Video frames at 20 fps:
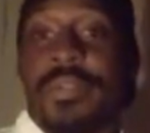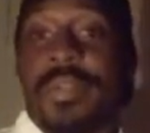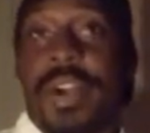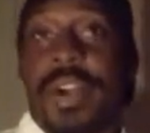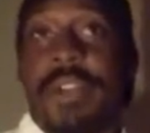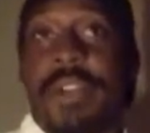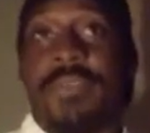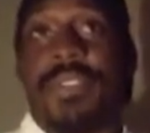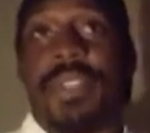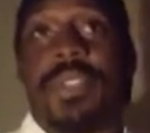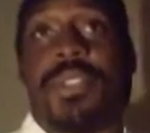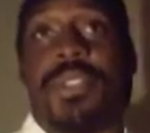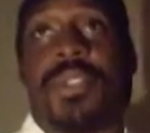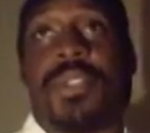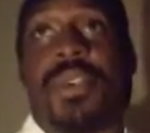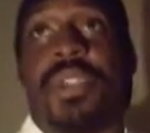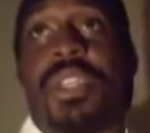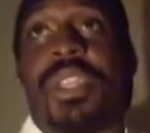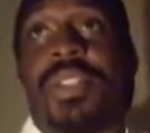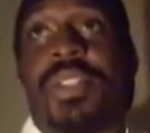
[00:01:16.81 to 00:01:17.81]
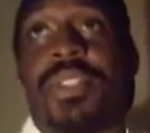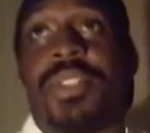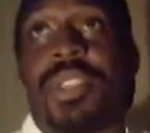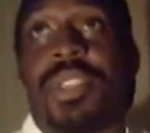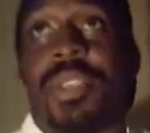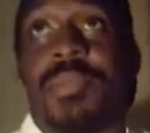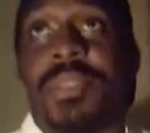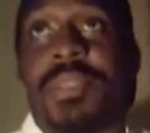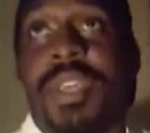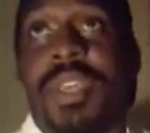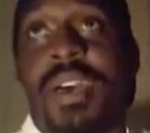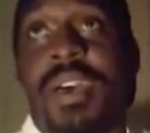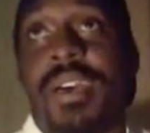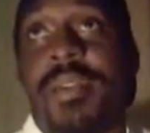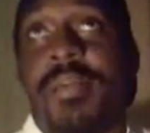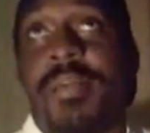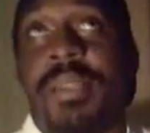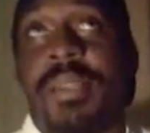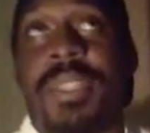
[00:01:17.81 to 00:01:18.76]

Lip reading: five things cooking at the same time,